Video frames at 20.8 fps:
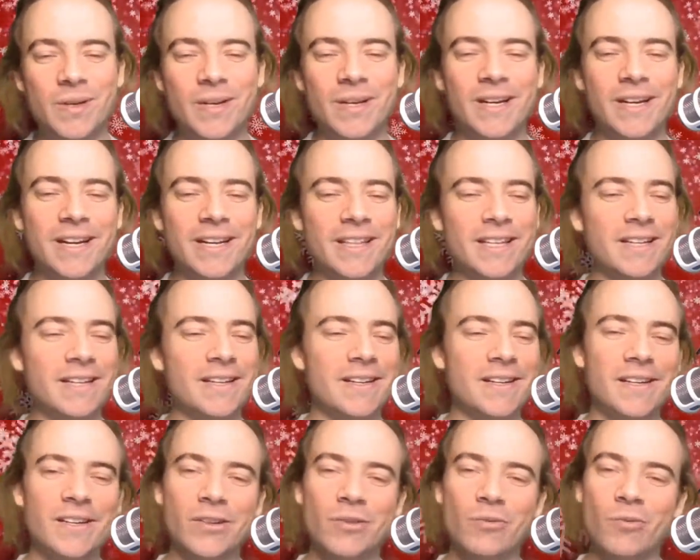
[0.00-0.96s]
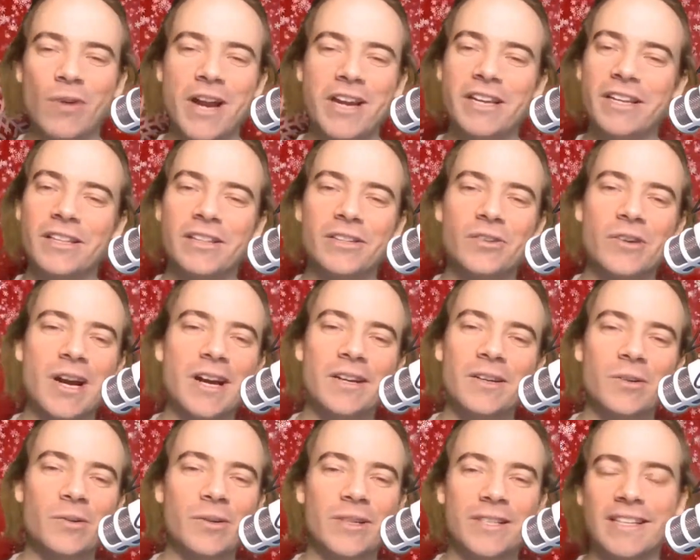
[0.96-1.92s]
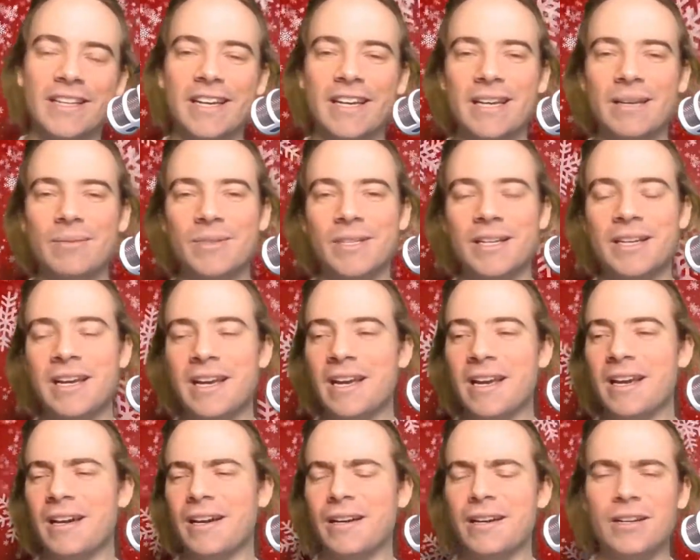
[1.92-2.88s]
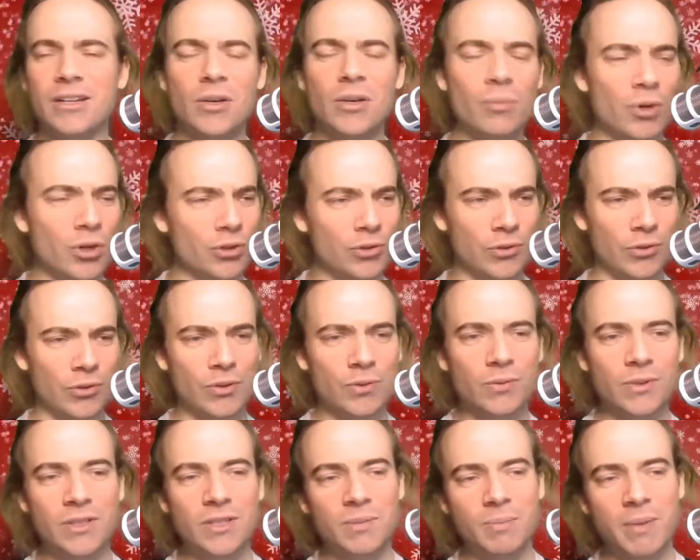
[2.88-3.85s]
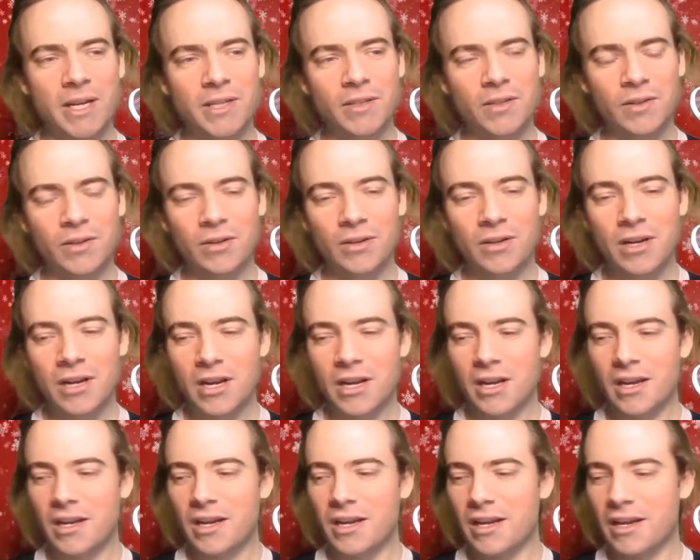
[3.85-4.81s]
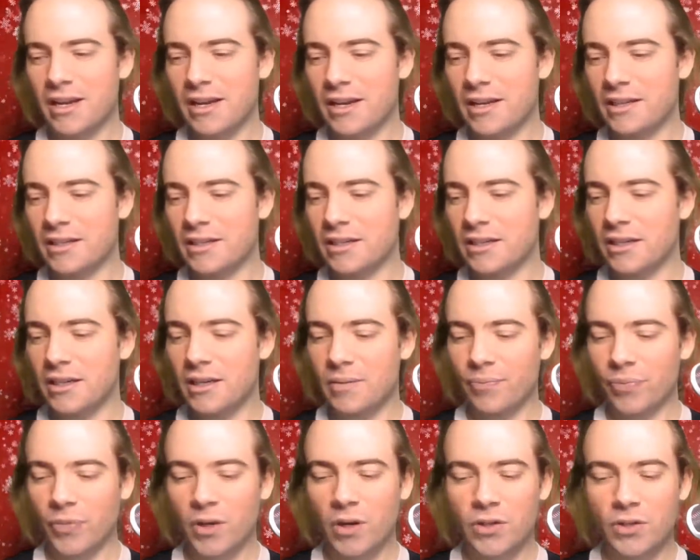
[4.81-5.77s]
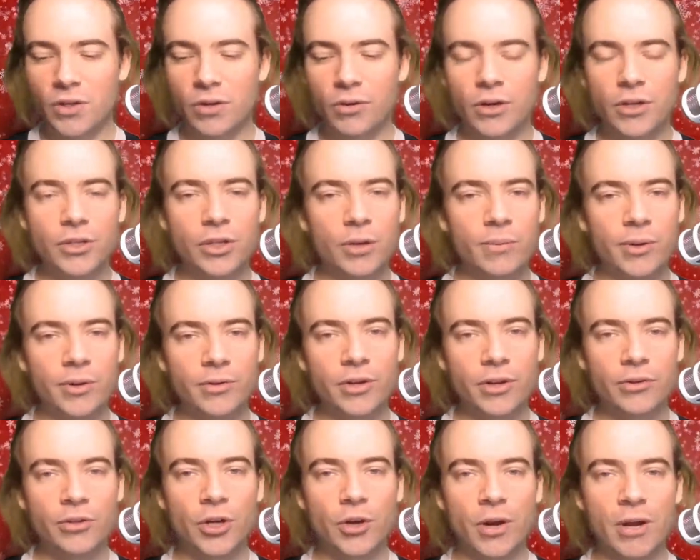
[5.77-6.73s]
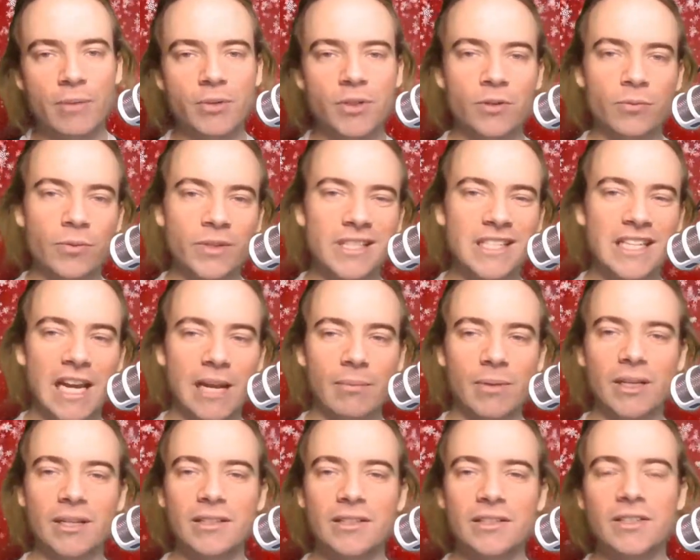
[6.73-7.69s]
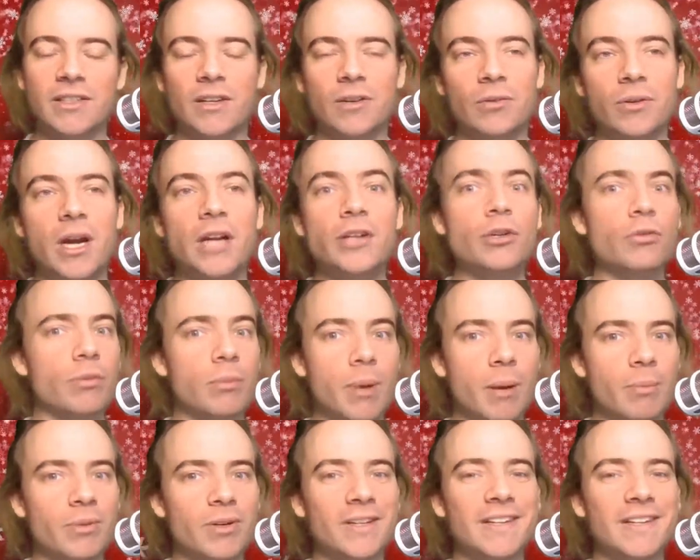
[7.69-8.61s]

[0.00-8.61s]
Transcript: Uh, I think uh, ranking the Dragon Quest games and uh, commercials with Spencer, and um, also a Turbo Dojo episode with Damon. So I do remember.